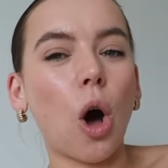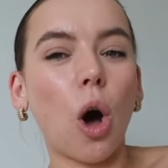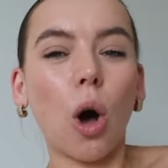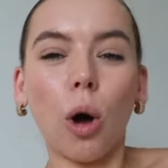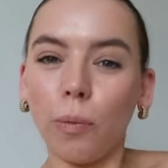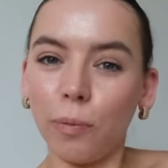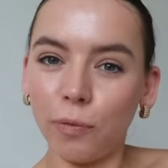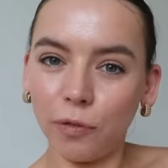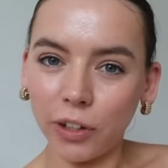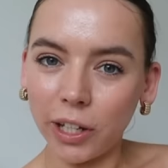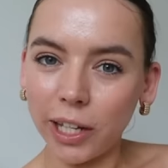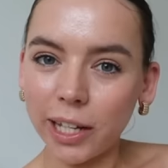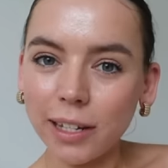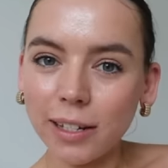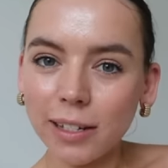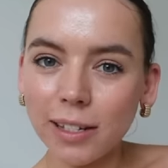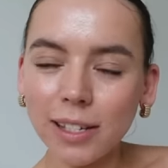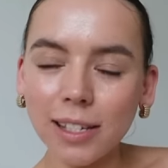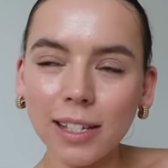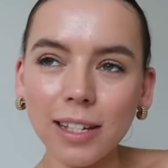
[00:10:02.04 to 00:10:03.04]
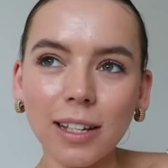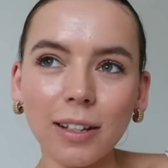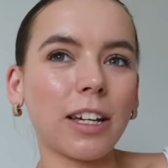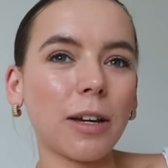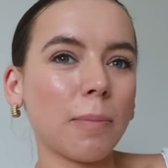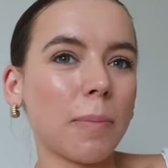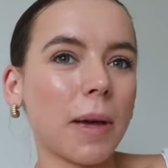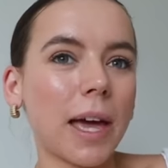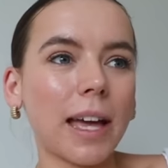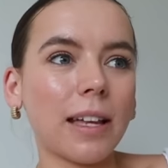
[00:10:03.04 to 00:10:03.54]
obvious
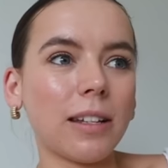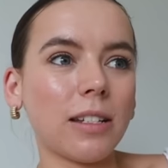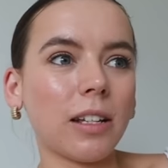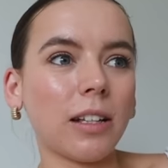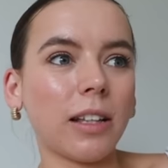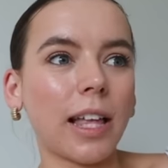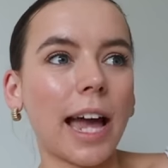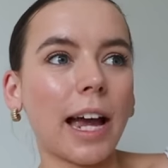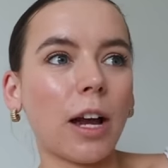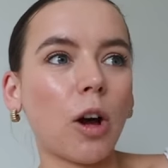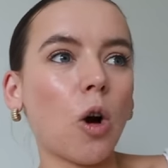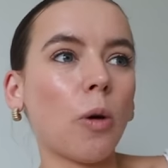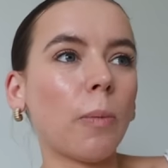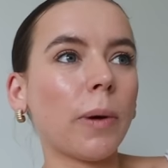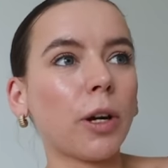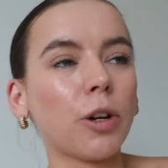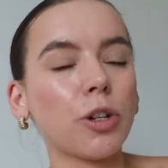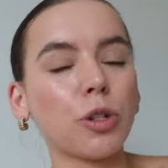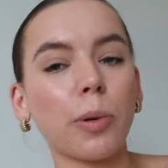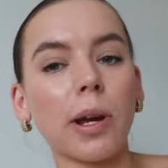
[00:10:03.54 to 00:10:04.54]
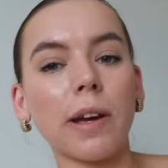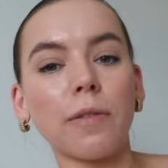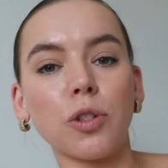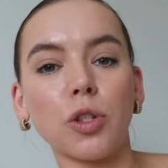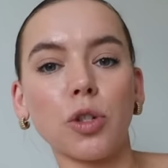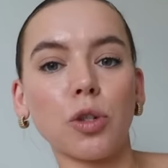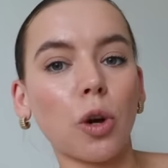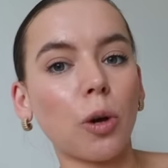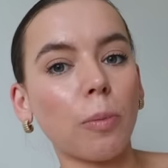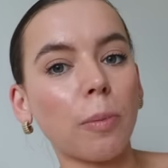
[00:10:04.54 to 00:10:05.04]
compared to like, oh my gosh, we have
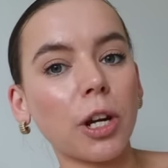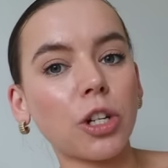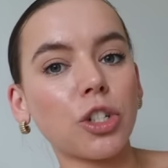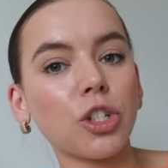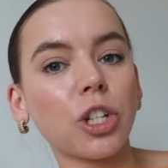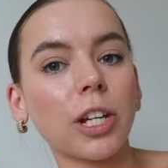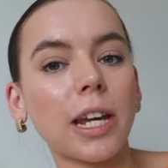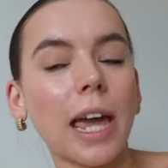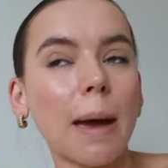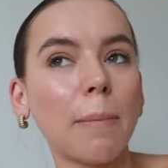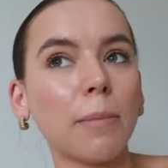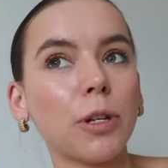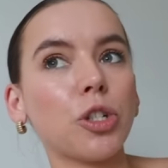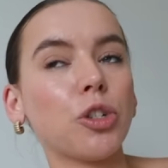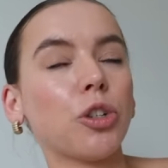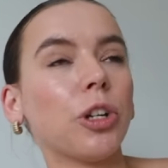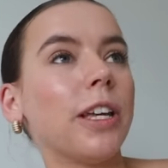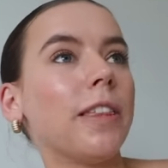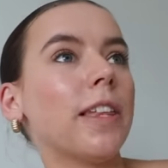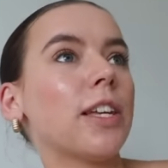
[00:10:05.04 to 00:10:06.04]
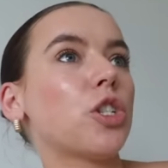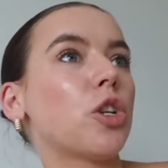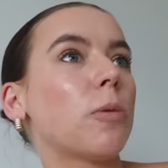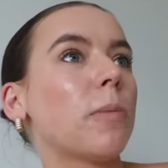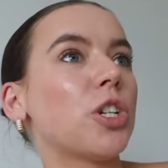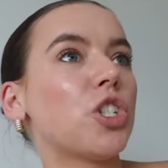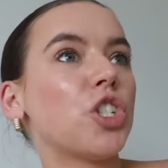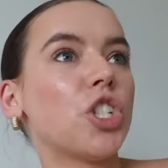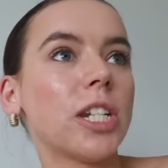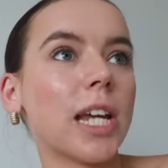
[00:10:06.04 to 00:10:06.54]
so much chemistry, there's so
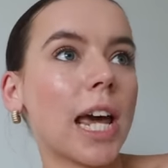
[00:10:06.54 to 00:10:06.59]
much